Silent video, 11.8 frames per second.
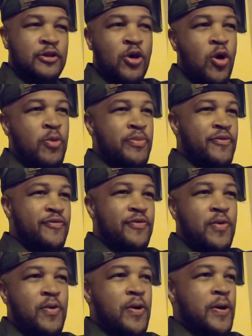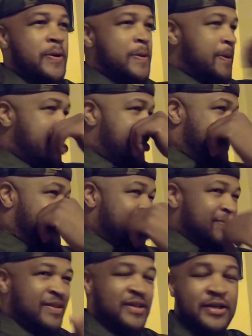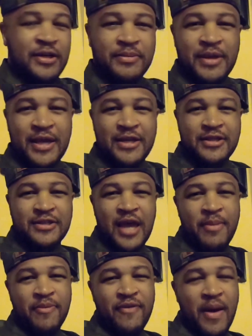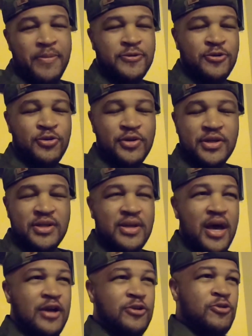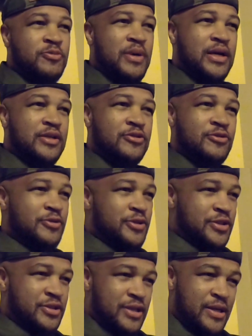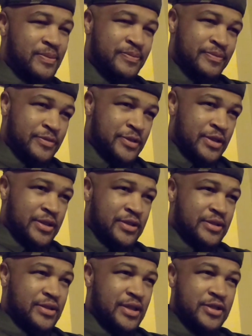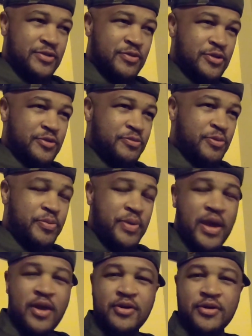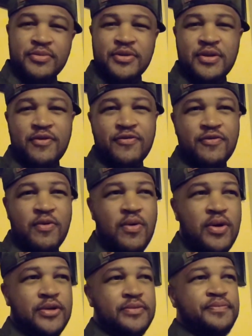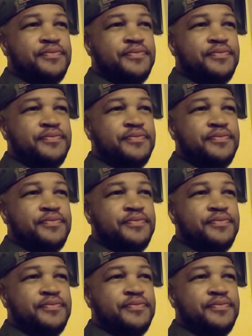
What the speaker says: Long before any type of opportunity knocked on my doorstep, Dennis was preparing himself for it.